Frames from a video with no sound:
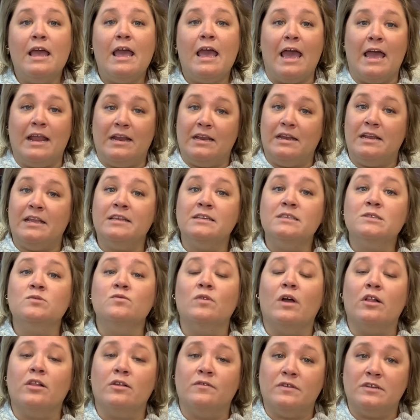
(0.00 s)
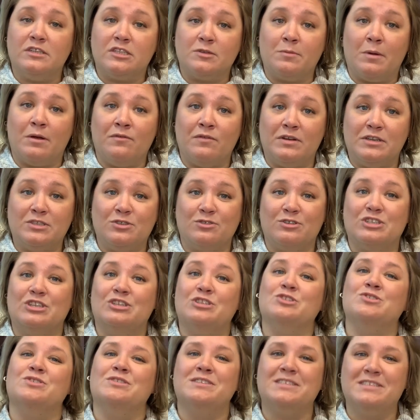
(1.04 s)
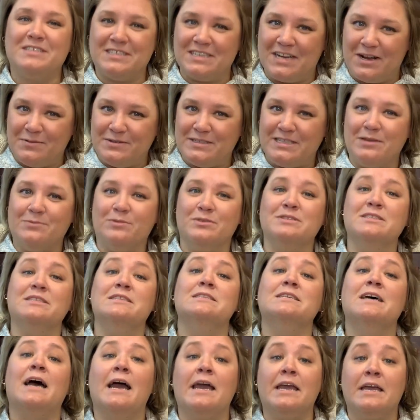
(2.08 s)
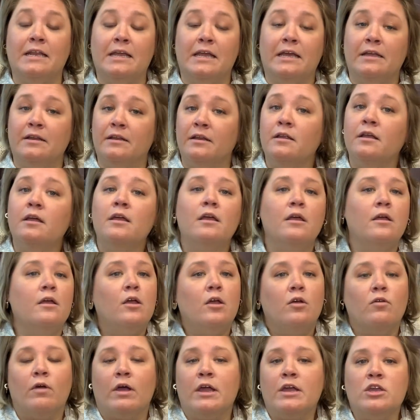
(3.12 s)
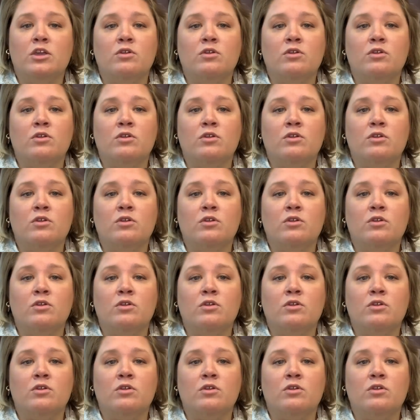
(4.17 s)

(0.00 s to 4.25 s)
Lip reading: and it is relevant to my research interests, and I was able to tie it in, right?